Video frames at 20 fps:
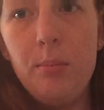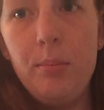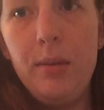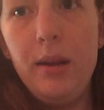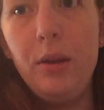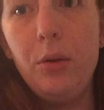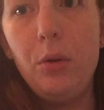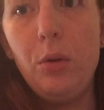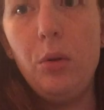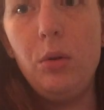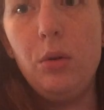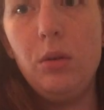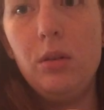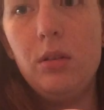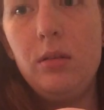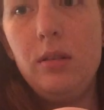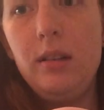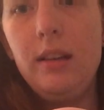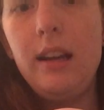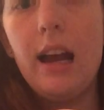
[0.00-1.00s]
pill
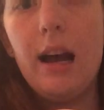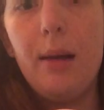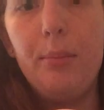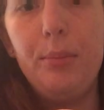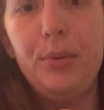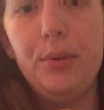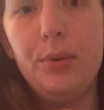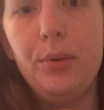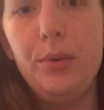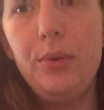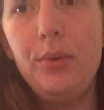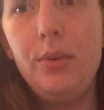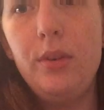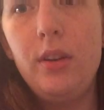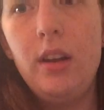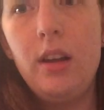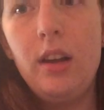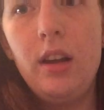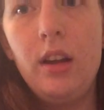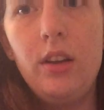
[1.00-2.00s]
capsules.
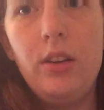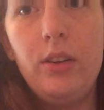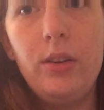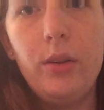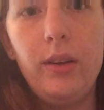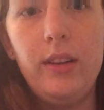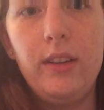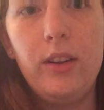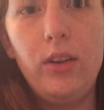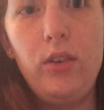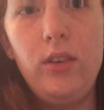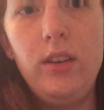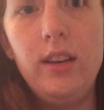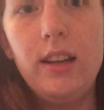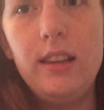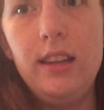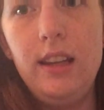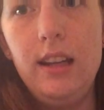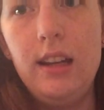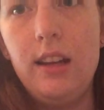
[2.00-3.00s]
So like there's
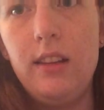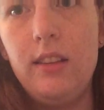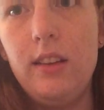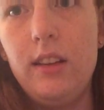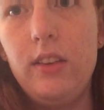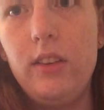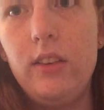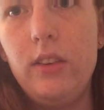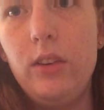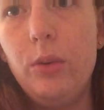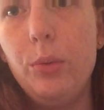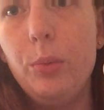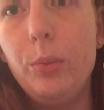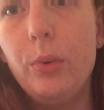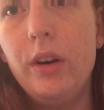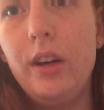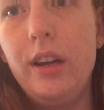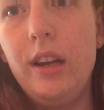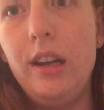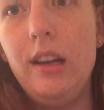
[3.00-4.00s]
nothing in this. This is
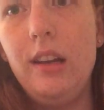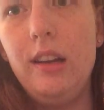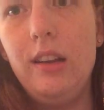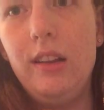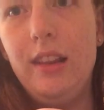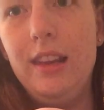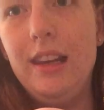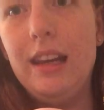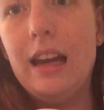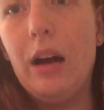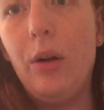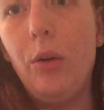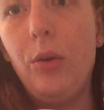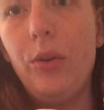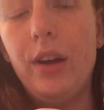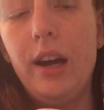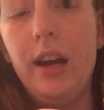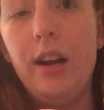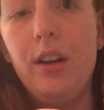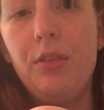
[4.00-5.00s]
what the
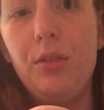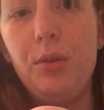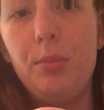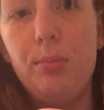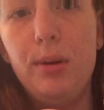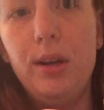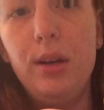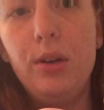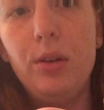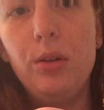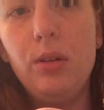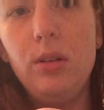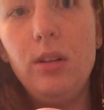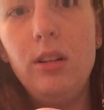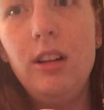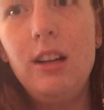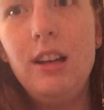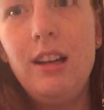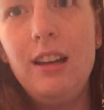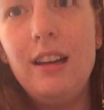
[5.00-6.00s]
outside of a pill
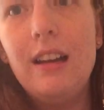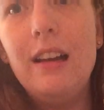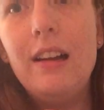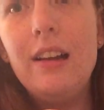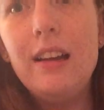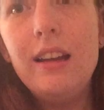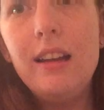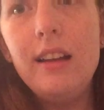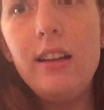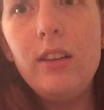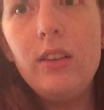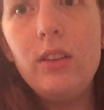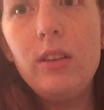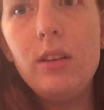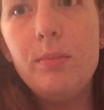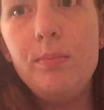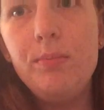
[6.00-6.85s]
is.